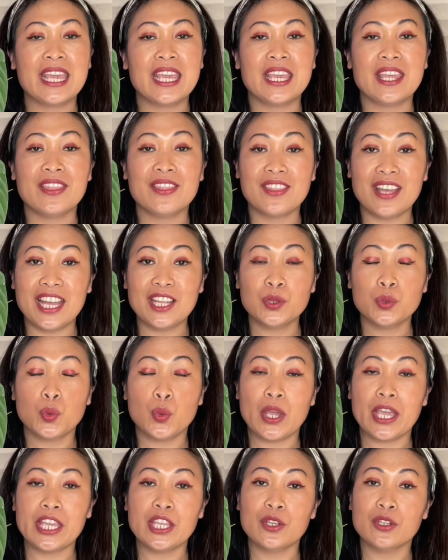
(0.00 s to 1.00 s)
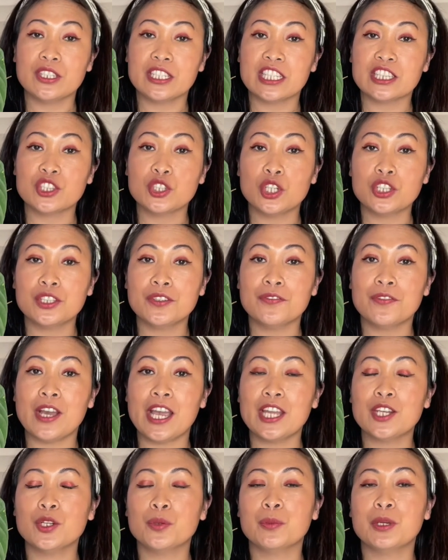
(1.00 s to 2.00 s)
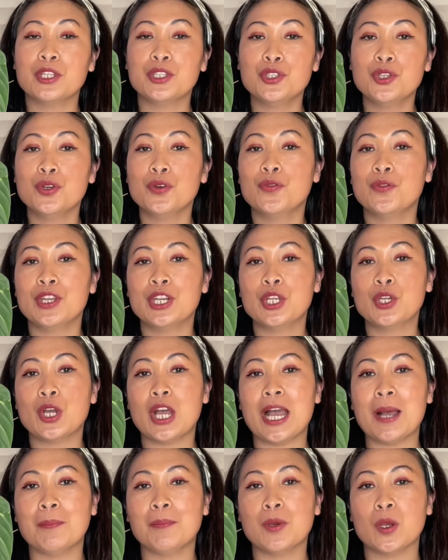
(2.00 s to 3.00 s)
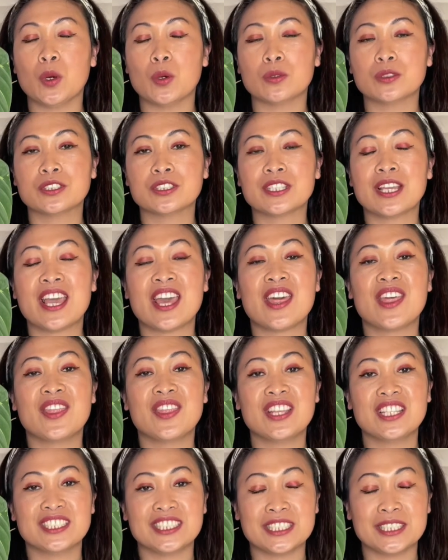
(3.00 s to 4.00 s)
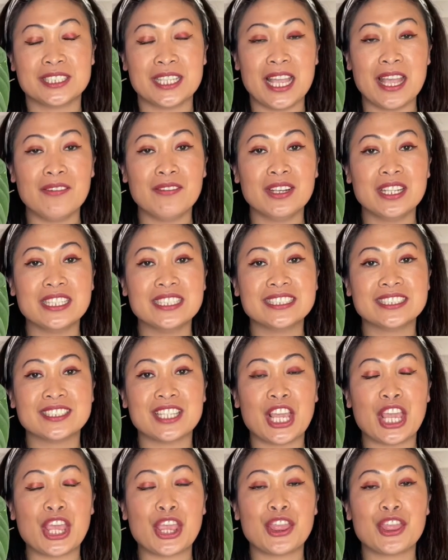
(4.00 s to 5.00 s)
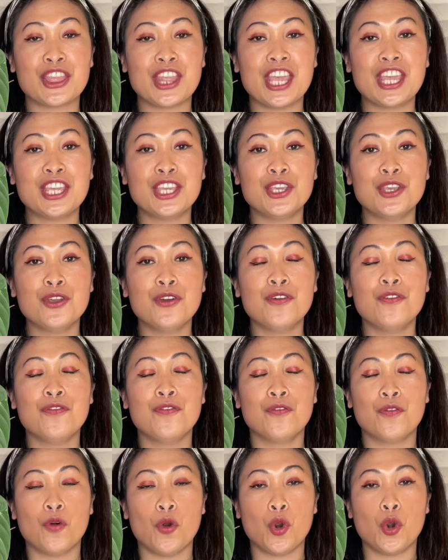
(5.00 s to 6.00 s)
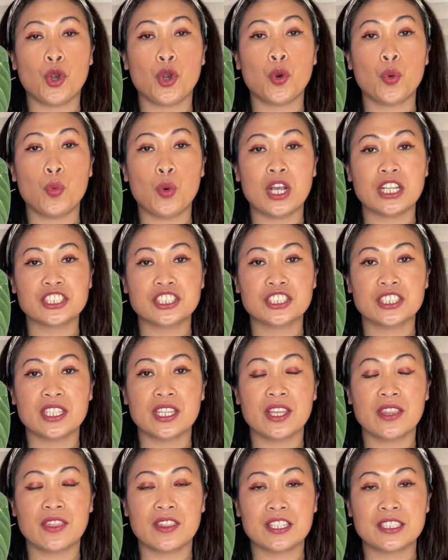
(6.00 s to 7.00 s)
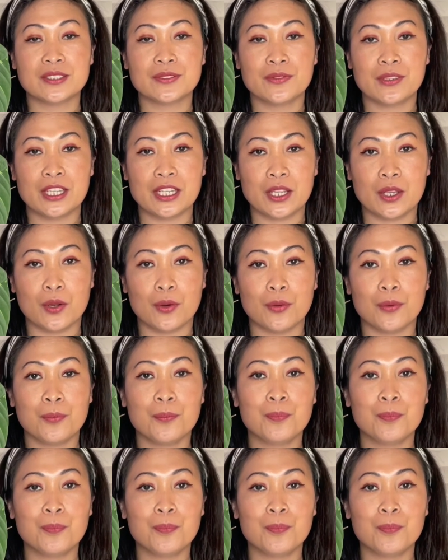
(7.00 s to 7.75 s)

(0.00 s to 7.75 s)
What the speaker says: In that way, you'll get notified when my new video uploads. This is Evelyn saying thank you for watching this video.